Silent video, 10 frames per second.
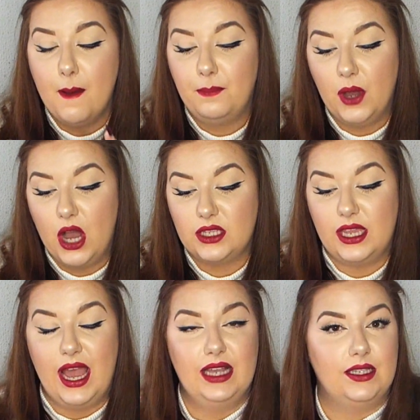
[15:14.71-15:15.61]
But
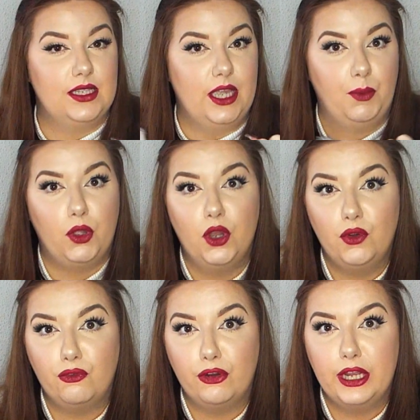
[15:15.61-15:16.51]
it has the same
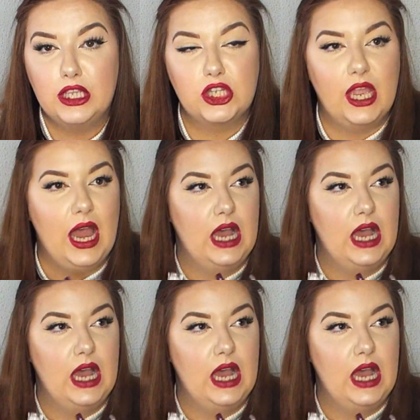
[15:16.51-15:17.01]
coverage,